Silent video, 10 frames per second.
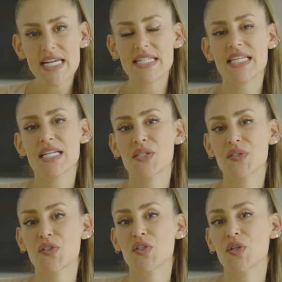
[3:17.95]
It's an
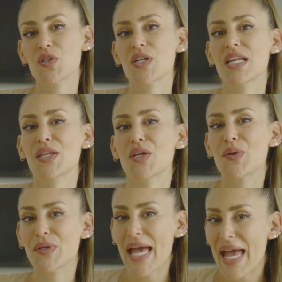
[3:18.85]
institution in
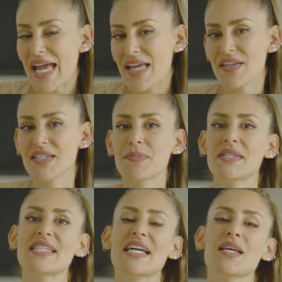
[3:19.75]
the UK that has
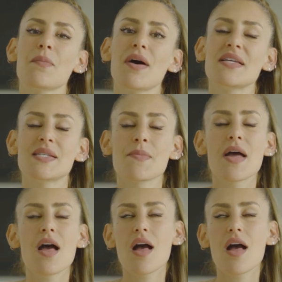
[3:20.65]
been set up by some